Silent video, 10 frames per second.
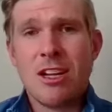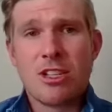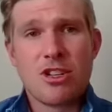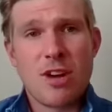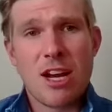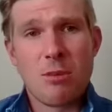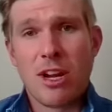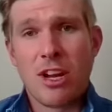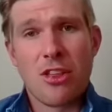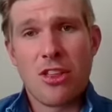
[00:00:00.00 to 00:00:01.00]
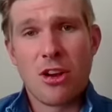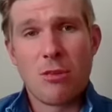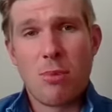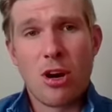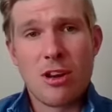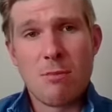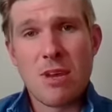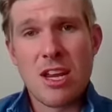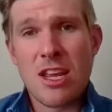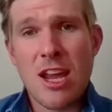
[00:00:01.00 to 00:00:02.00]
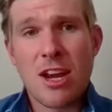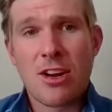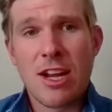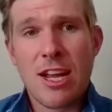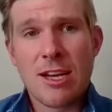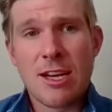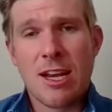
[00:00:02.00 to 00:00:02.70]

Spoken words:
to try to bring a third-party mediator in.